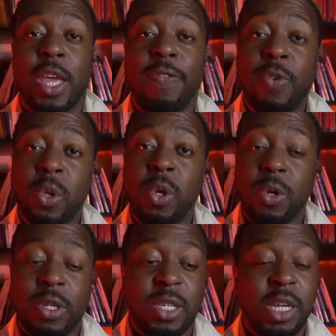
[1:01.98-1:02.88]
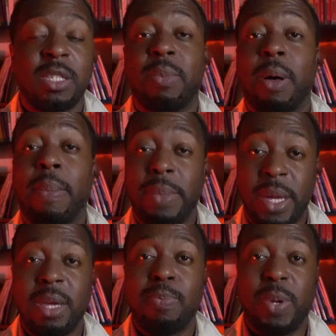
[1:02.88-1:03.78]
if you learn the skills about
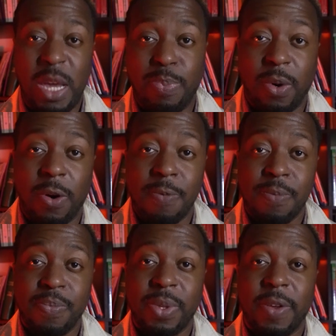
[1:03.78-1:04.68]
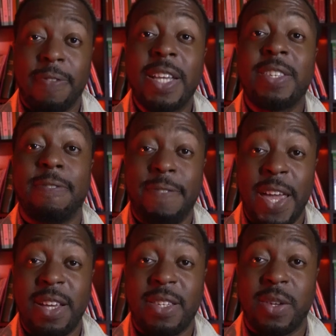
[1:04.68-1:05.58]
meeting people face to
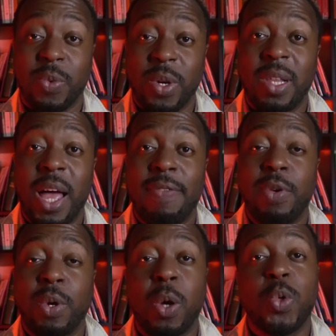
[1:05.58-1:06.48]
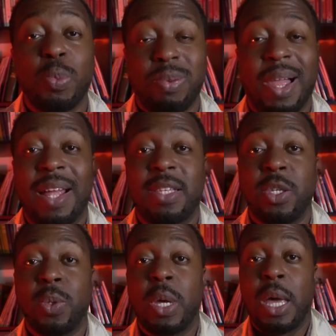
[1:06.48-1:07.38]
face in real life, you could also apply it
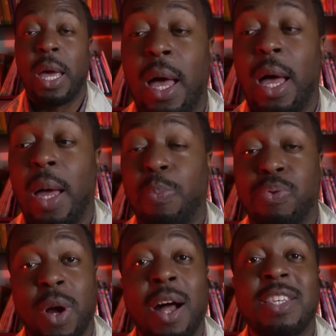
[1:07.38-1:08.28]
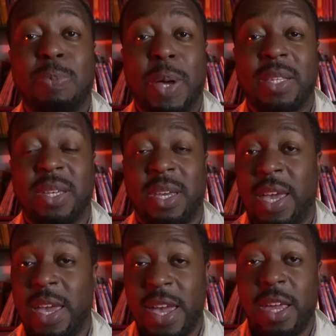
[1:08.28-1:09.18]
to
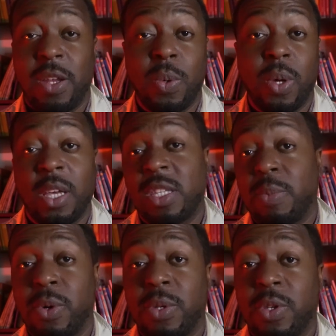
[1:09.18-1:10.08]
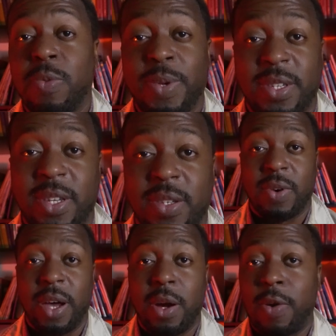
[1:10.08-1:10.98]
prospecting and getting new customers in your
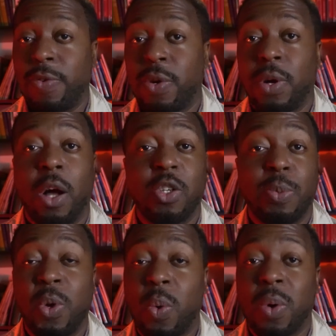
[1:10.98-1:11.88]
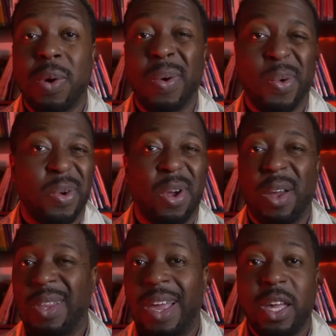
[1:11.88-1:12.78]
business, right? Or if you're an entrepreneur or you're an
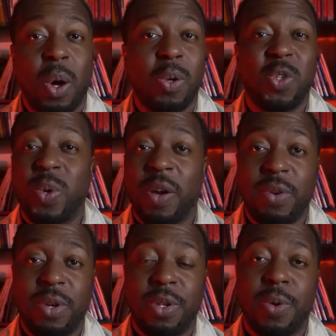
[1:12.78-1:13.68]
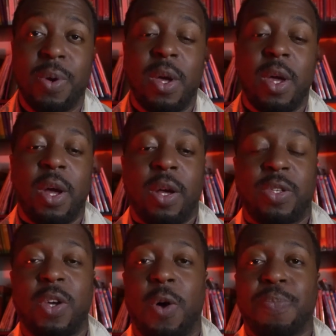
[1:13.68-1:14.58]
online coach, whatever you do.
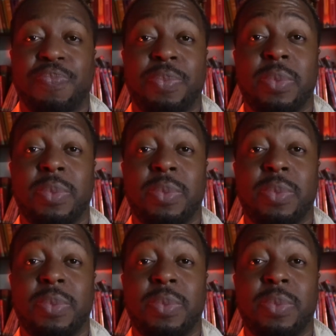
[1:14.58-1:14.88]
So